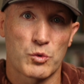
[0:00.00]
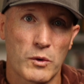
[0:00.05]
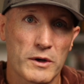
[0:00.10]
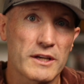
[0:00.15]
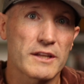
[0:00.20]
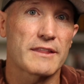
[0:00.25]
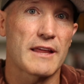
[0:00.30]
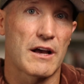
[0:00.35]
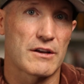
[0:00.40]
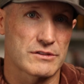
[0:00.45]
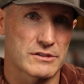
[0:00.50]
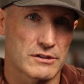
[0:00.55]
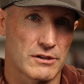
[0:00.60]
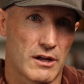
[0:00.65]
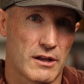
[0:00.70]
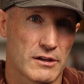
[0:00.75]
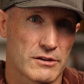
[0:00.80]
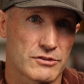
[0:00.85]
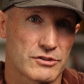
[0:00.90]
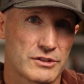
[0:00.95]

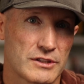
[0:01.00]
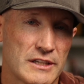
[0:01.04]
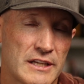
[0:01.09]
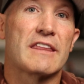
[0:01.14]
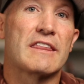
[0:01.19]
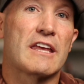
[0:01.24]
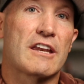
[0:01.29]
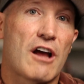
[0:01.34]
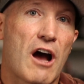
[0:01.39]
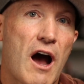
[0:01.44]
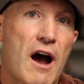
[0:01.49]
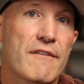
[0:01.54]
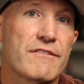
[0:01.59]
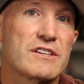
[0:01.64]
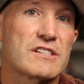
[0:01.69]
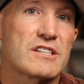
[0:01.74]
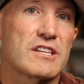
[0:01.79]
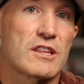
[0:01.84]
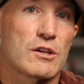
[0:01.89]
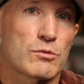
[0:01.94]
$20,000. And then
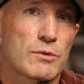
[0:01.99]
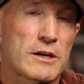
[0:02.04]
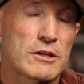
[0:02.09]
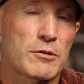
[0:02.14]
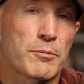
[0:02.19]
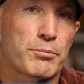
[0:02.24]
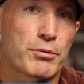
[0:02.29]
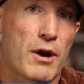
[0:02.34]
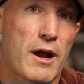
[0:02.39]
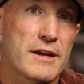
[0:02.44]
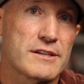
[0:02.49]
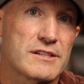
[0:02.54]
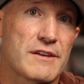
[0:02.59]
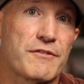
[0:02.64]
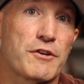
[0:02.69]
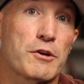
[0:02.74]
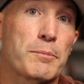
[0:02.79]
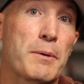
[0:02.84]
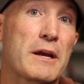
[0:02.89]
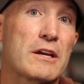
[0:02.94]
obviously the rental price,
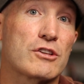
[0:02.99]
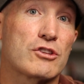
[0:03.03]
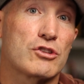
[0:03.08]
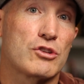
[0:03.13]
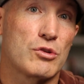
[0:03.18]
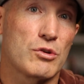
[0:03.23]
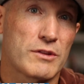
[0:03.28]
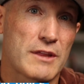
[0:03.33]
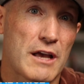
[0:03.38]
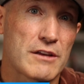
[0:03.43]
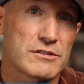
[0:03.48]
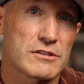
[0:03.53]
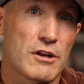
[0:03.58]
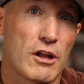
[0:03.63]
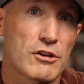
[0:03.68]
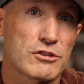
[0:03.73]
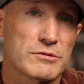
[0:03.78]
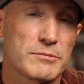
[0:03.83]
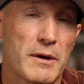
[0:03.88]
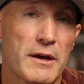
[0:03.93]
if you're paying
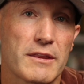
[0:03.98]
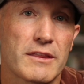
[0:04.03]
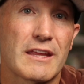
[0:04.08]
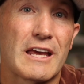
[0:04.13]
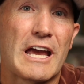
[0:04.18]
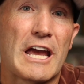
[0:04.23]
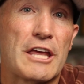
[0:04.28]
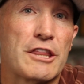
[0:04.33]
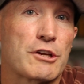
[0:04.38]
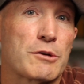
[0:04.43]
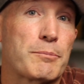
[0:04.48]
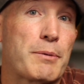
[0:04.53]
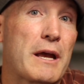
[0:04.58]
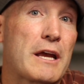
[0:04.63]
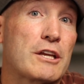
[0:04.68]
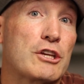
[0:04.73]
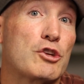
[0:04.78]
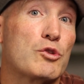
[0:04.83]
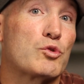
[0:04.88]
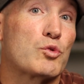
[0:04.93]
$2,000 a month and they're
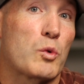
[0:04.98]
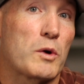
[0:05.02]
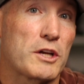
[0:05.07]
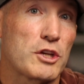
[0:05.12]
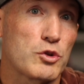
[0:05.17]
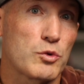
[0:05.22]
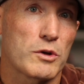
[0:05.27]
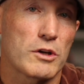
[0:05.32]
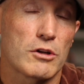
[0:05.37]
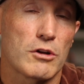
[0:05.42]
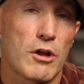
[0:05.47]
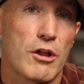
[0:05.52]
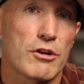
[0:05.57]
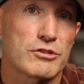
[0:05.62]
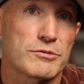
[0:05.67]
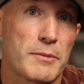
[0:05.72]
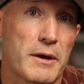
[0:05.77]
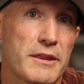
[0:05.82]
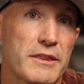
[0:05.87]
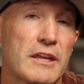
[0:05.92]
paying you
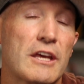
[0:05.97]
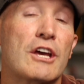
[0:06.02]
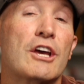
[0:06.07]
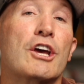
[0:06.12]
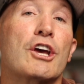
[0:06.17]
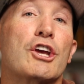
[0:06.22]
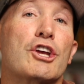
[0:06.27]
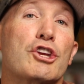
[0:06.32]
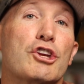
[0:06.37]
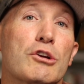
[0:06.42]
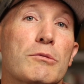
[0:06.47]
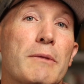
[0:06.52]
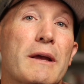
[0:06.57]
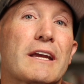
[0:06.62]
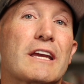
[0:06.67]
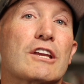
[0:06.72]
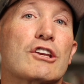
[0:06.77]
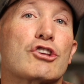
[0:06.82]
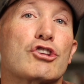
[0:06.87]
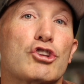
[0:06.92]
$2,200 a month, you're
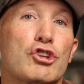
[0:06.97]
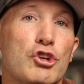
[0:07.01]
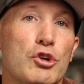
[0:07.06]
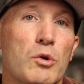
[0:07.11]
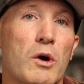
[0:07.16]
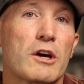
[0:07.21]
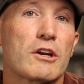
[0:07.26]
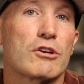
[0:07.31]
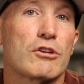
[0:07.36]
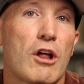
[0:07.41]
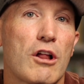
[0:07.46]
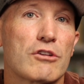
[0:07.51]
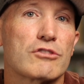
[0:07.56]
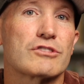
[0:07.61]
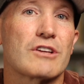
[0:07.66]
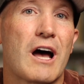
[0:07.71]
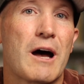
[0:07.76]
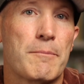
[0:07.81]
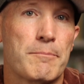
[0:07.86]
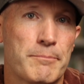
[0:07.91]
making
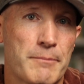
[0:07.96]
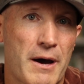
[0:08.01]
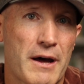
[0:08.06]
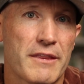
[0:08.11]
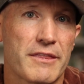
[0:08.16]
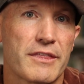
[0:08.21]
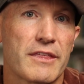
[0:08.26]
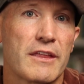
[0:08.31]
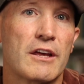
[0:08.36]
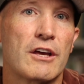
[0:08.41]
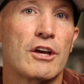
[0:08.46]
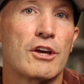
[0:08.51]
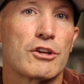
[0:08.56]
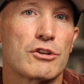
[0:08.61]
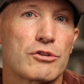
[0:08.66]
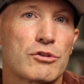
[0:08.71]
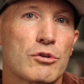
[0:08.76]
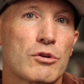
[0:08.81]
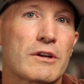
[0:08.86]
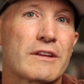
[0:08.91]
$200 a month
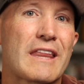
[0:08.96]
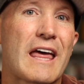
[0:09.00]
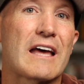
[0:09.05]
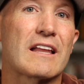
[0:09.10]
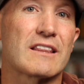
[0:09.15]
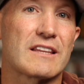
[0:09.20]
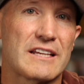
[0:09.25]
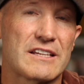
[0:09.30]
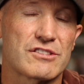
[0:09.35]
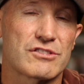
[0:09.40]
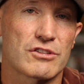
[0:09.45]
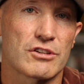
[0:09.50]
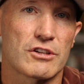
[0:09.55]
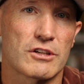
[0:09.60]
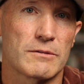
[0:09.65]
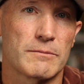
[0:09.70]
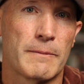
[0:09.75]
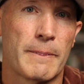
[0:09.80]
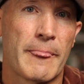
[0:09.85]
during that lease term.